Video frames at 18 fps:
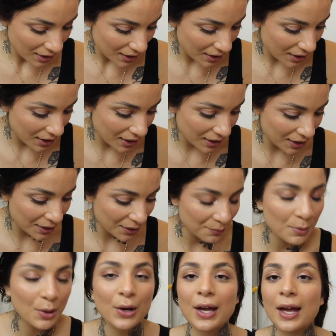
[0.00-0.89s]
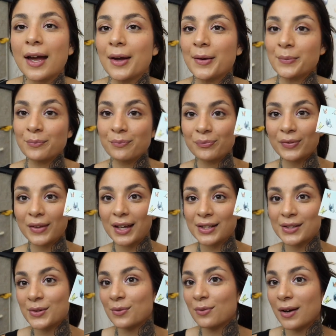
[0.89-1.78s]
Okay,
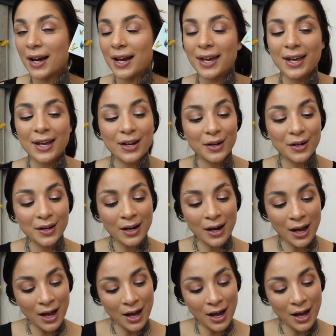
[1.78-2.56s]
it's right here.